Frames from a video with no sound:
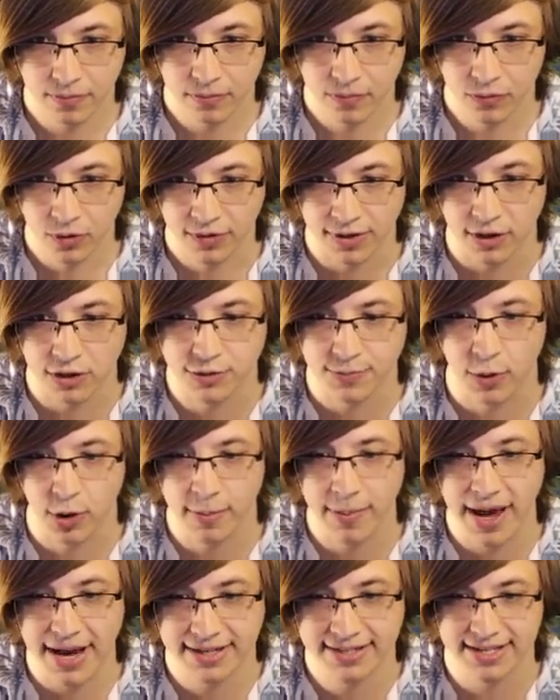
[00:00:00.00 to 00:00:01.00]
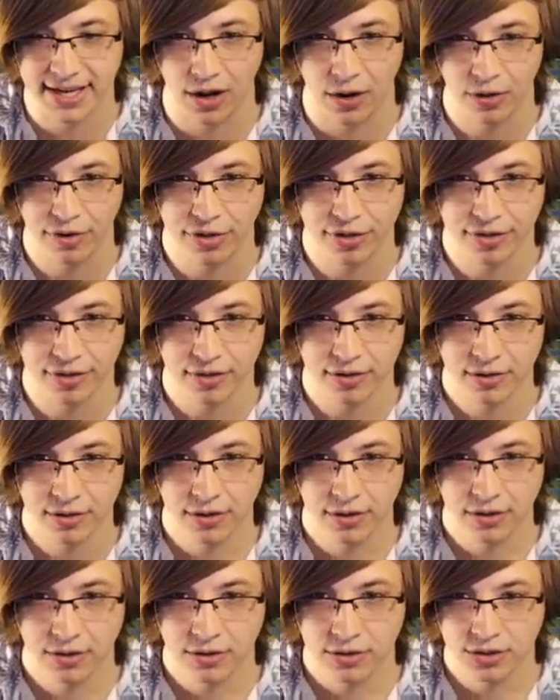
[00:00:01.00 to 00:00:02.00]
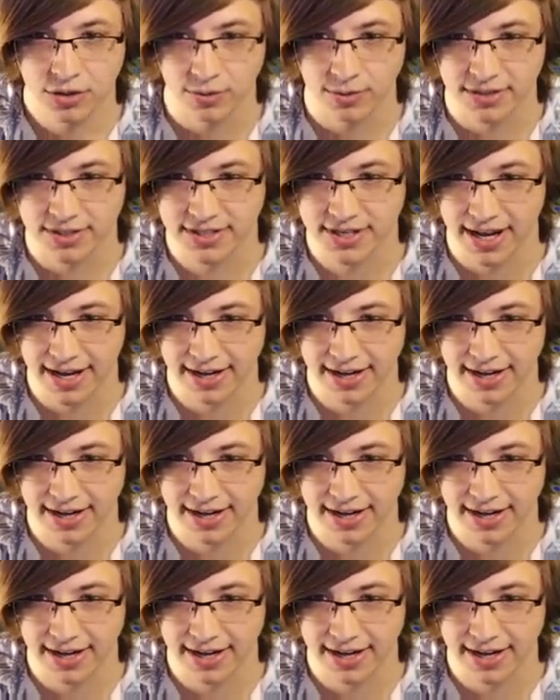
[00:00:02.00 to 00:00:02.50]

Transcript: There's more max health. So we're staying